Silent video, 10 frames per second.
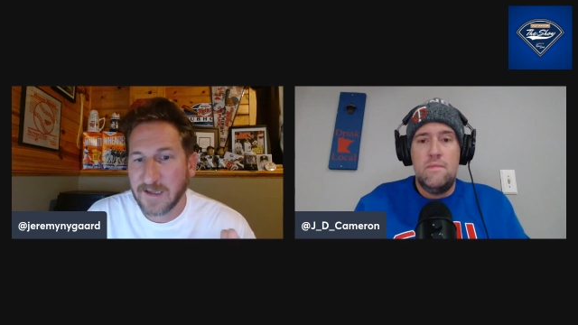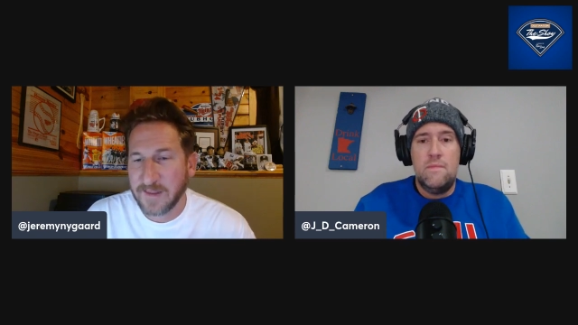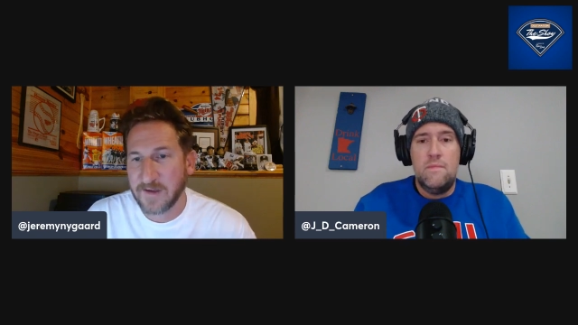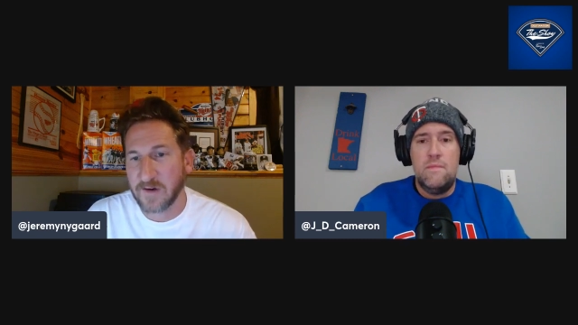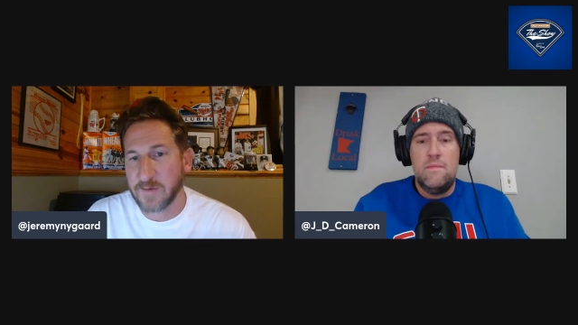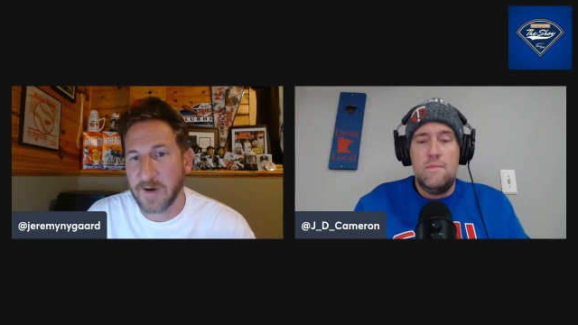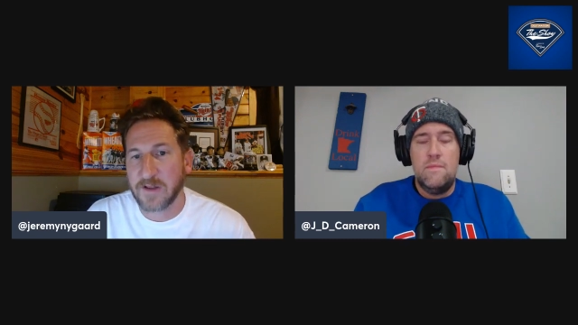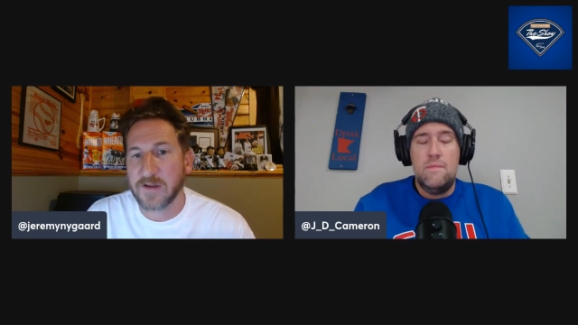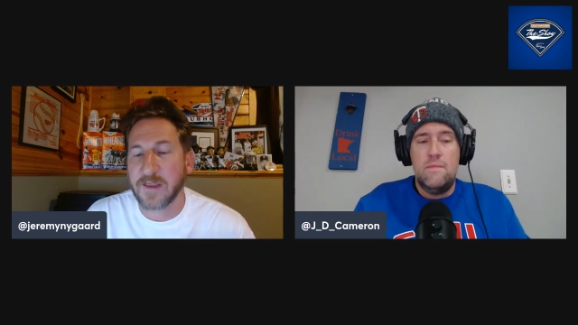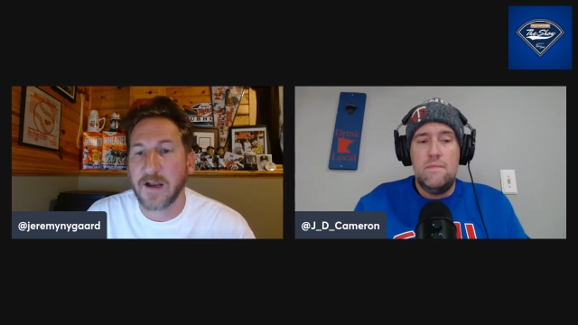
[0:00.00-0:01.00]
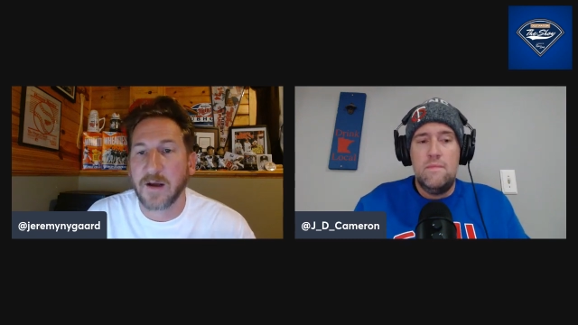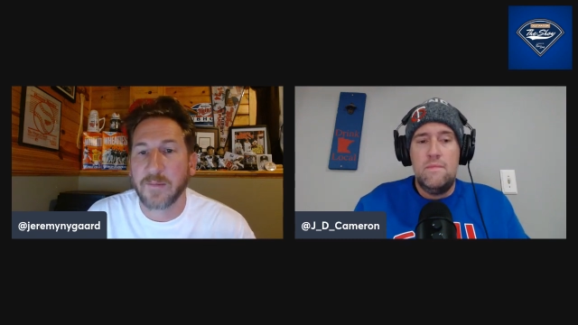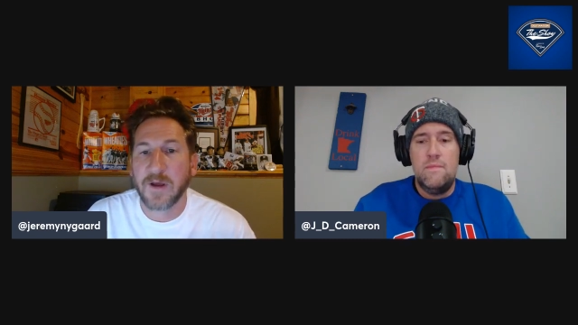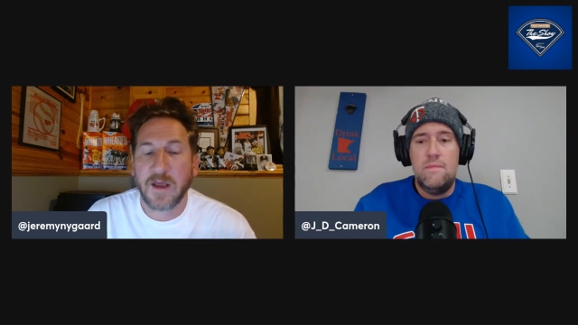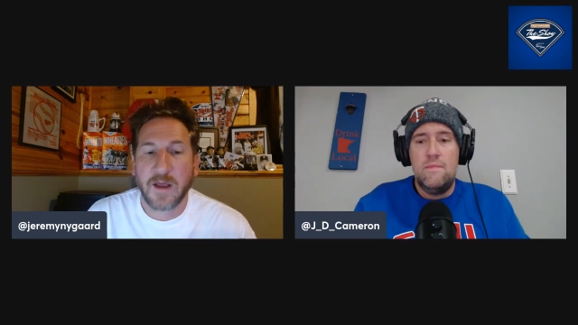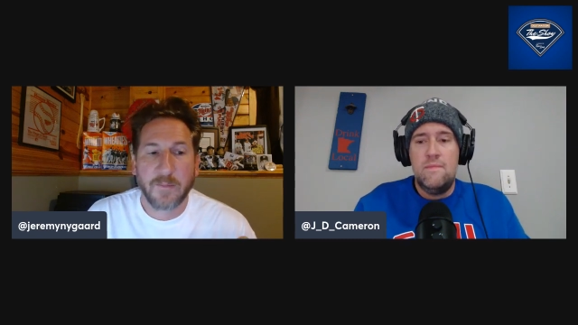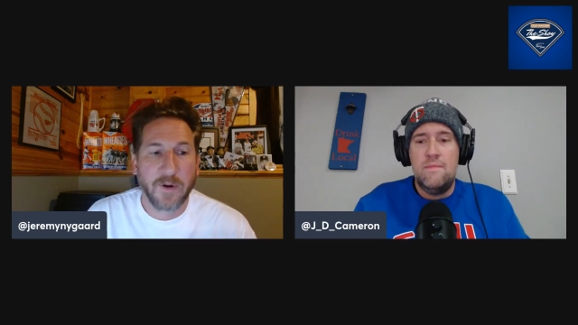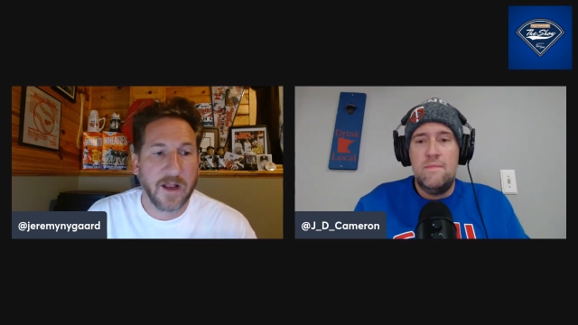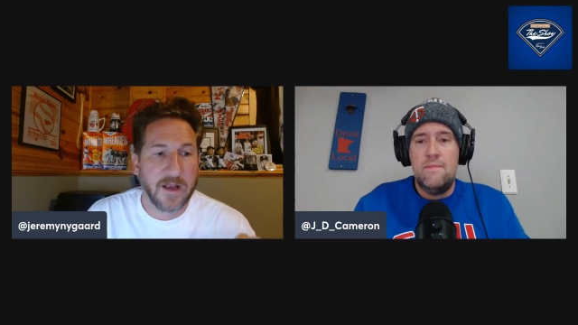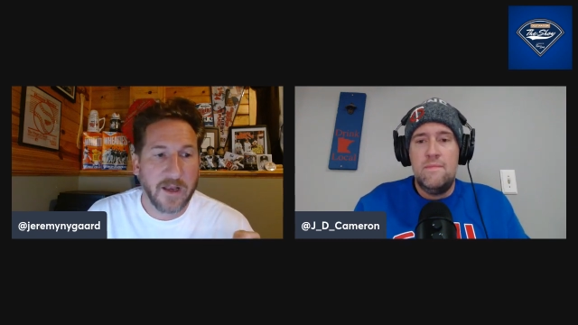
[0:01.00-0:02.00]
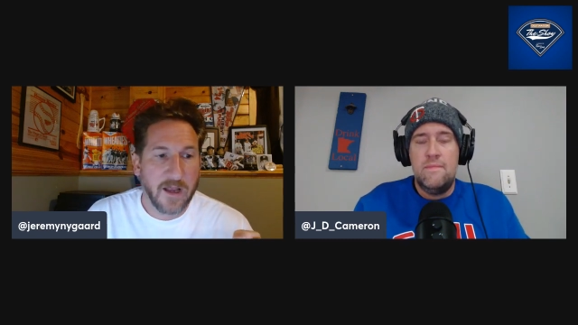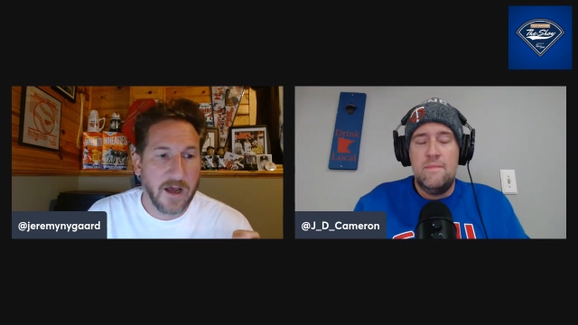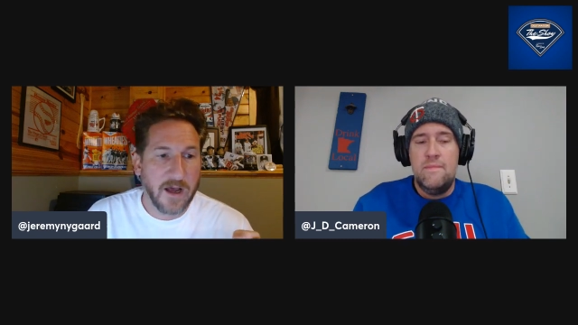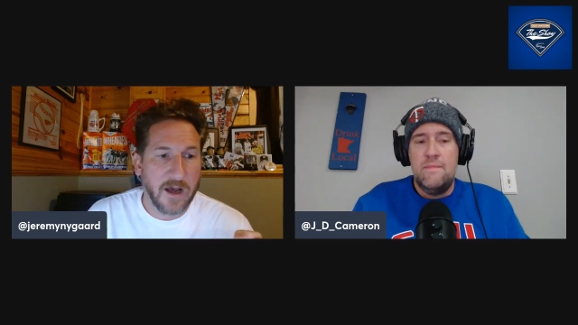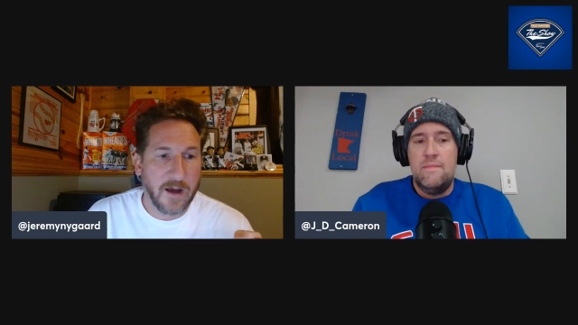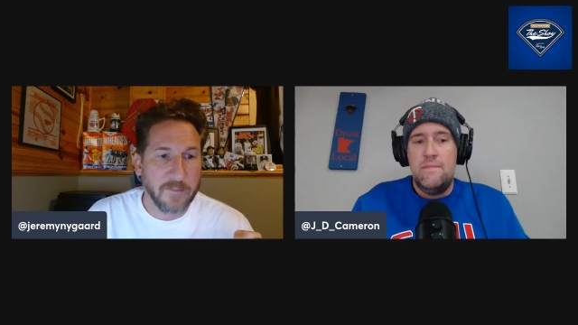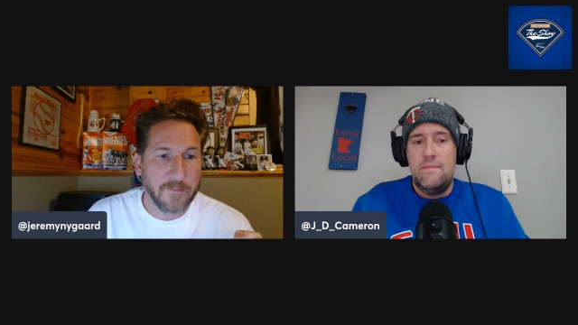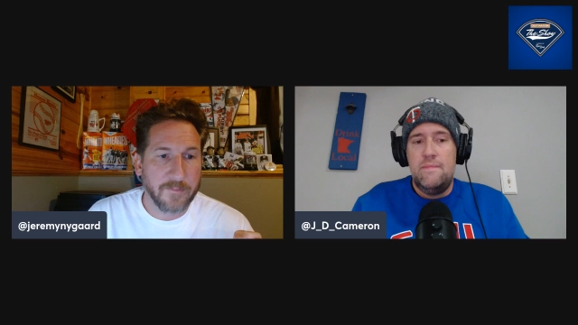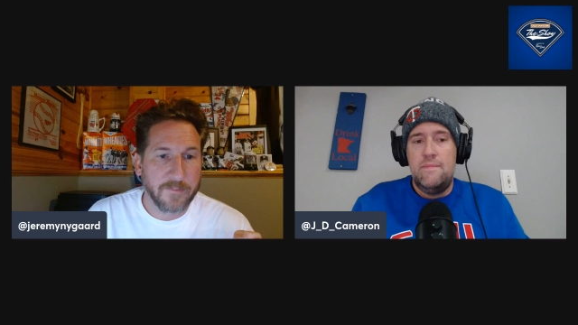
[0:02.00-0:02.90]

Speaker 1: Theo could probably look that up, but um,